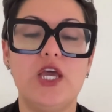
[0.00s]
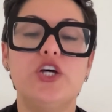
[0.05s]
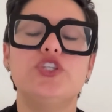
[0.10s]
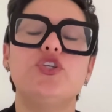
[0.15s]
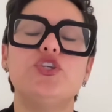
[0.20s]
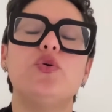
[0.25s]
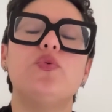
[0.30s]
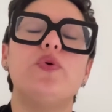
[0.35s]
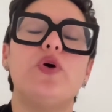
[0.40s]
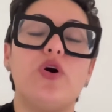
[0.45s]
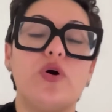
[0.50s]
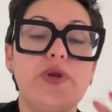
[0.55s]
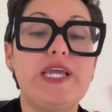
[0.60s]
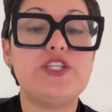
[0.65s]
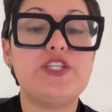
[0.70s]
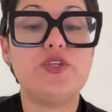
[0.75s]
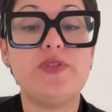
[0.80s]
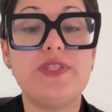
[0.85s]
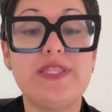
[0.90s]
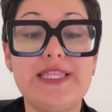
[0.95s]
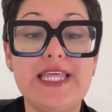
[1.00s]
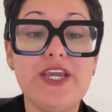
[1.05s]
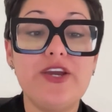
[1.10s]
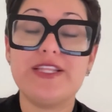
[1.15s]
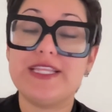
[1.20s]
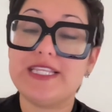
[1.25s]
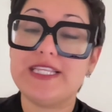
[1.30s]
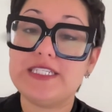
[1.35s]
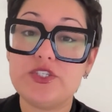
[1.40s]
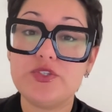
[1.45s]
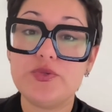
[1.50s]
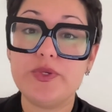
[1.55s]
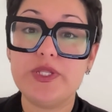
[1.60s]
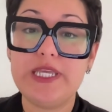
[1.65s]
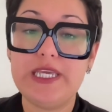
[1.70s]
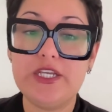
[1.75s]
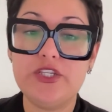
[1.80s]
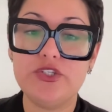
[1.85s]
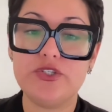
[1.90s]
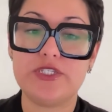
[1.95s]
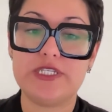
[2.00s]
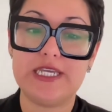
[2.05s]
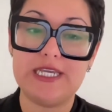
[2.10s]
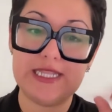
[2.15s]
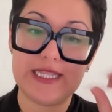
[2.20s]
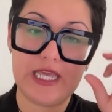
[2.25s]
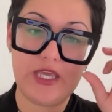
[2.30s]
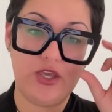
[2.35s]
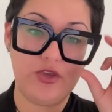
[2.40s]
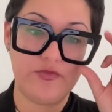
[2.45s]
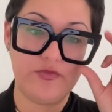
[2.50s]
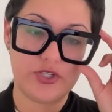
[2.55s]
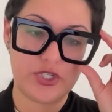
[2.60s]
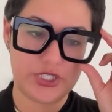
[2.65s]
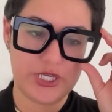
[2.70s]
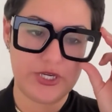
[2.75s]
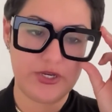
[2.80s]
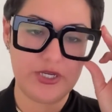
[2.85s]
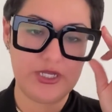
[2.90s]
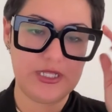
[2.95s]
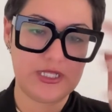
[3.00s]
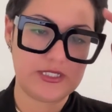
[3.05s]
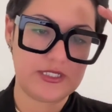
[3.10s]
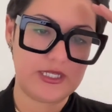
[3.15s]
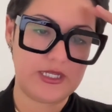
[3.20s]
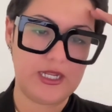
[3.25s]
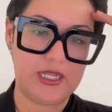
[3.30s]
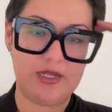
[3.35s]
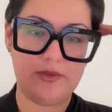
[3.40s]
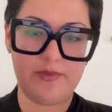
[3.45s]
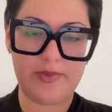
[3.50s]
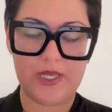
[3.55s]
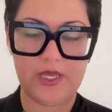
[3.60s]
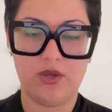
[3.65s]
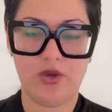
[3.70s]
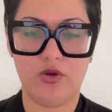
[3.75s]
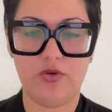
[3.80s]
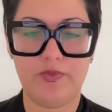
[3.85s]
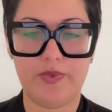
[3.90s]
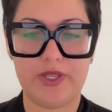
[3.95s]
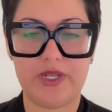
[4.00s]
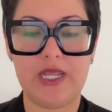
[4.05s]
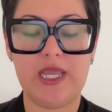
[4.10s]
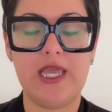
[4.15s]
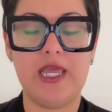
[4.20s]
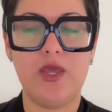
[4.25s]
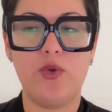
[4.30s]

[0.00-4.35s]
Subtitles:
So, okay, so this is really interesting. And thank you for sharing this and being open.